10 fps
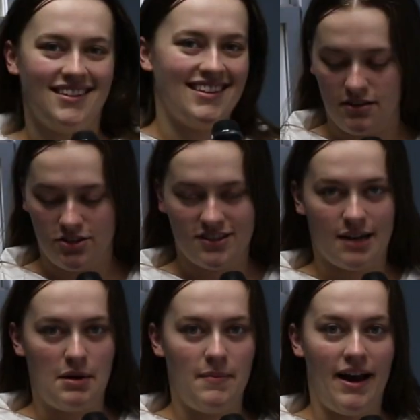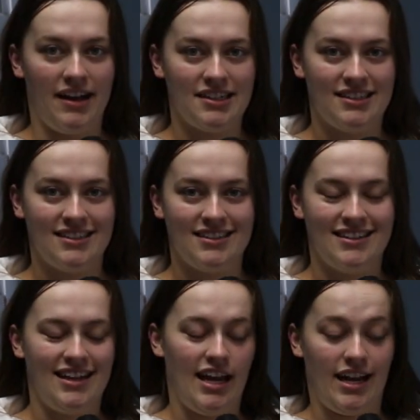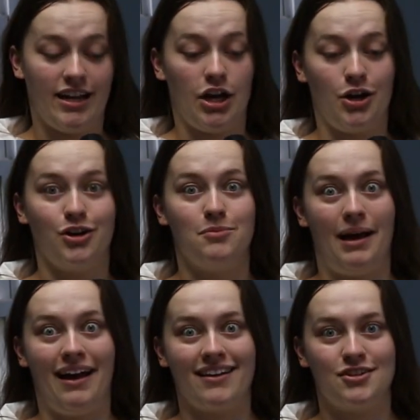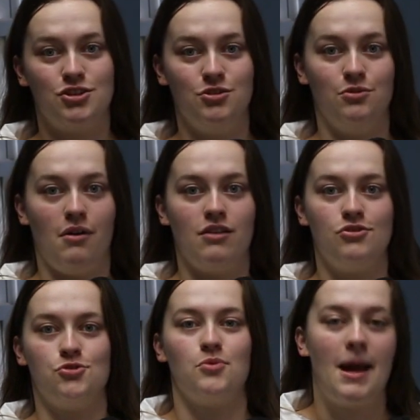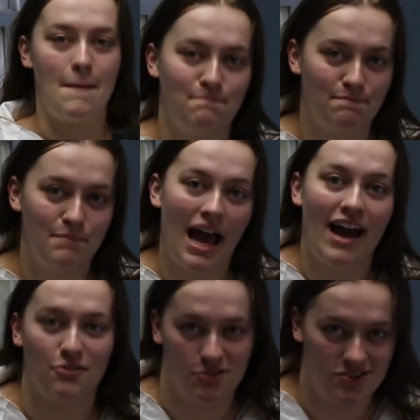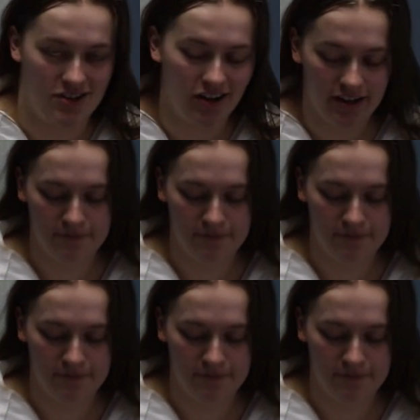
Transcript: She's got my back and I got her back to drape patterns on.